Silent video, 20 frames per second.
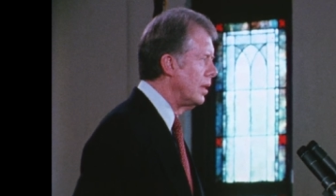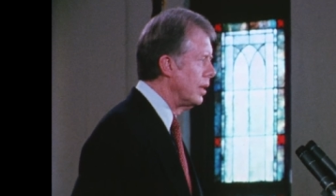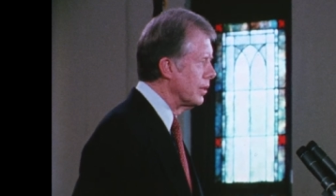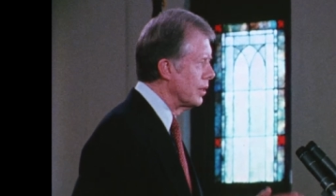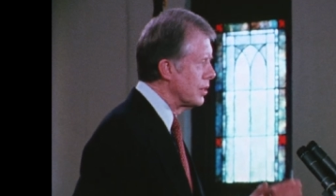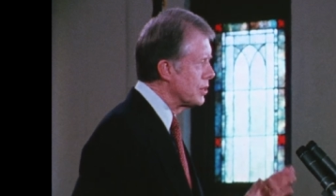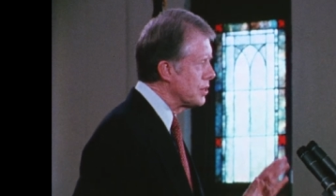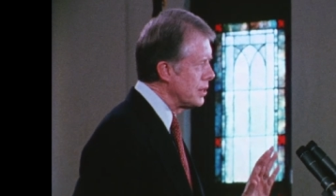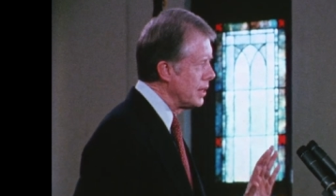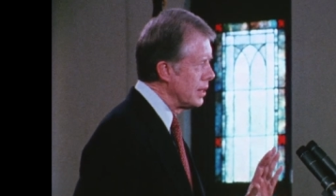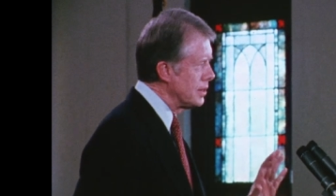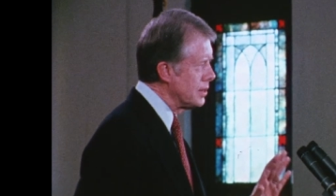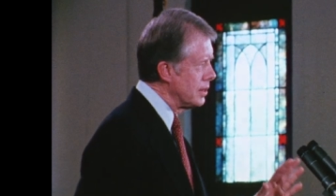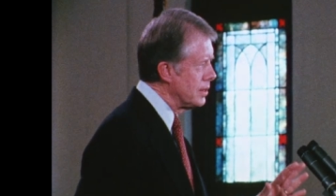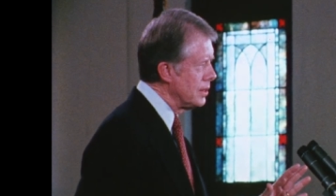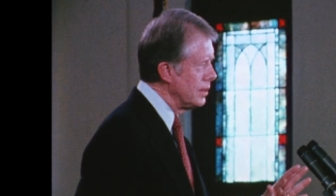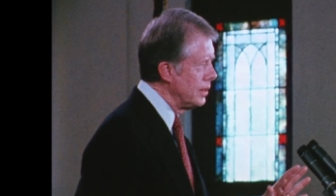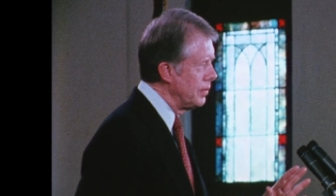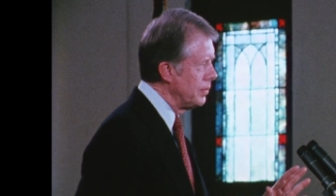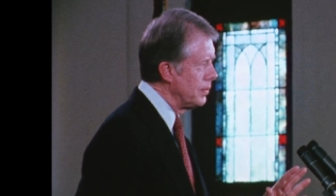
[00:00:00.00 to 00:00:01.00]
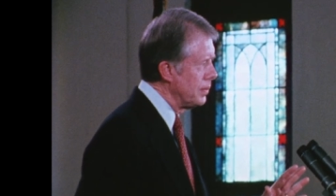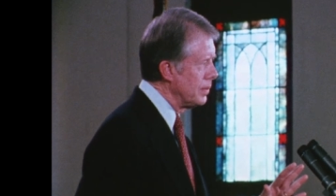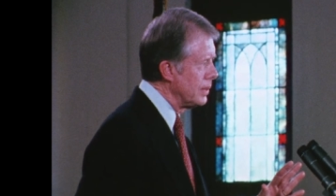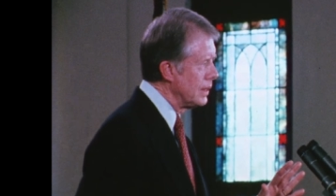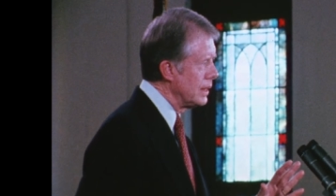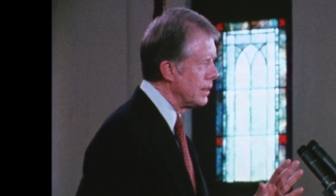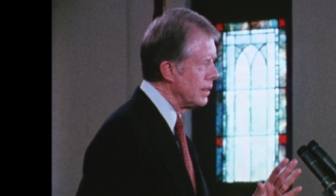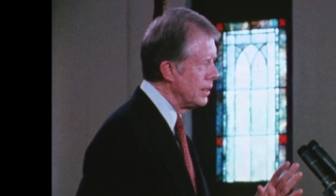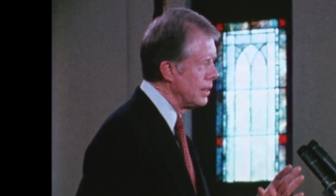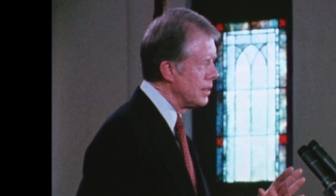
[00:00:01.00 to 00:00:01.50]
on the sensitive
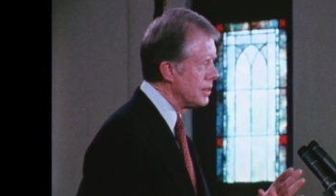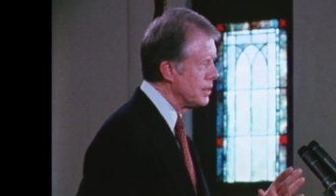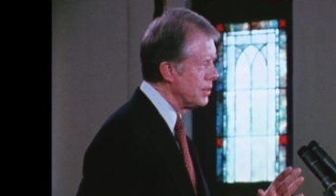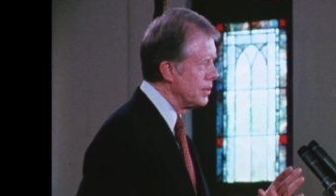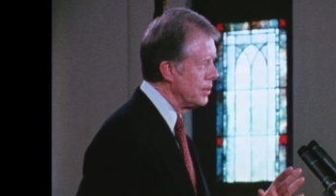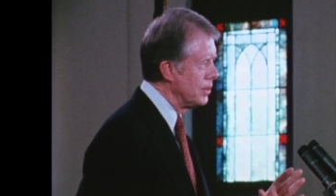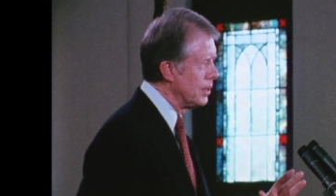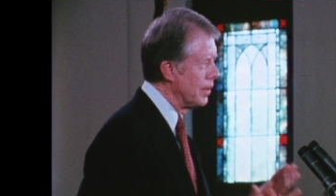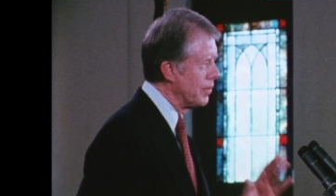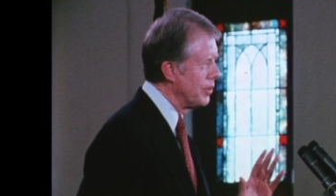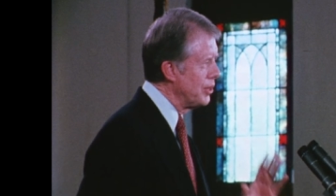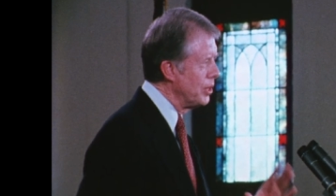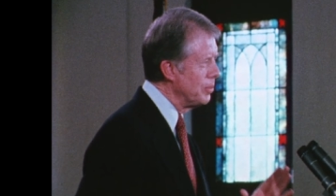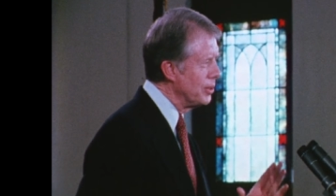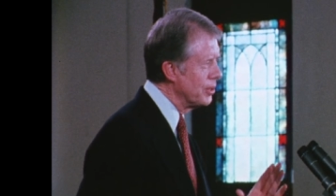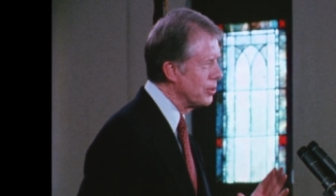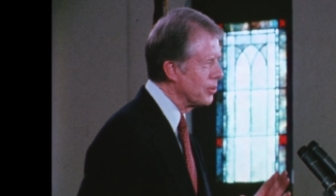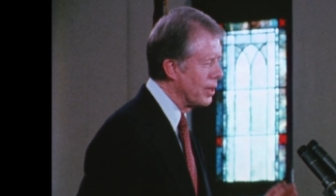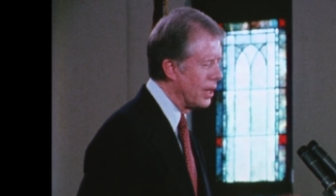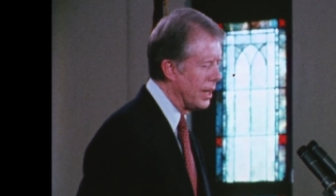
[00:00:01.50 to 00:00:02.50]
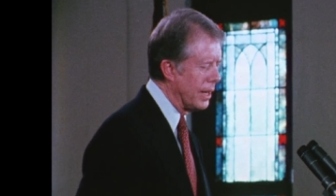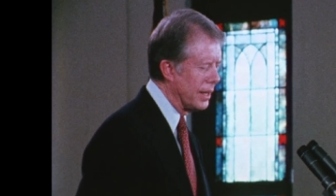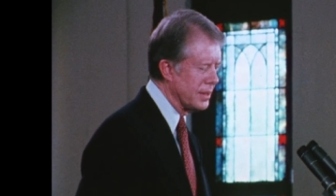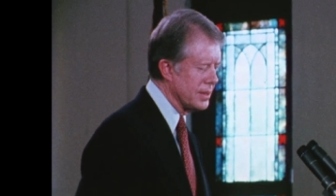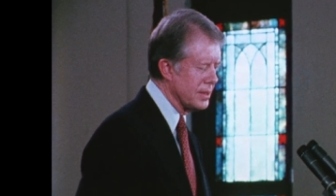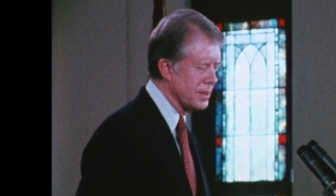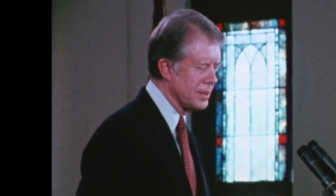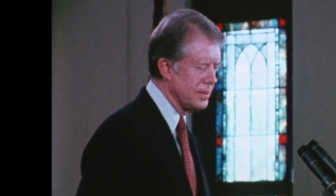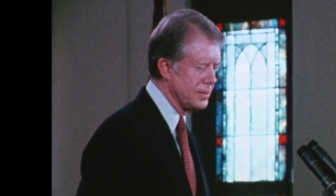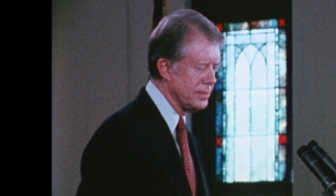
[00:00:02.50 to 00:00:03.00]
issue of human
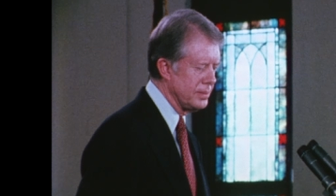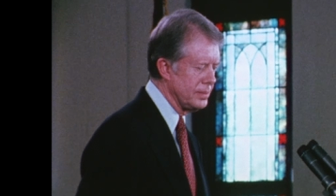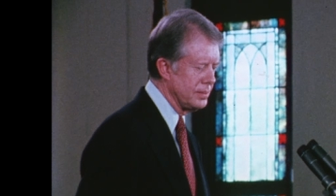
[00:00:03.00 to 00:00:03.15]
rights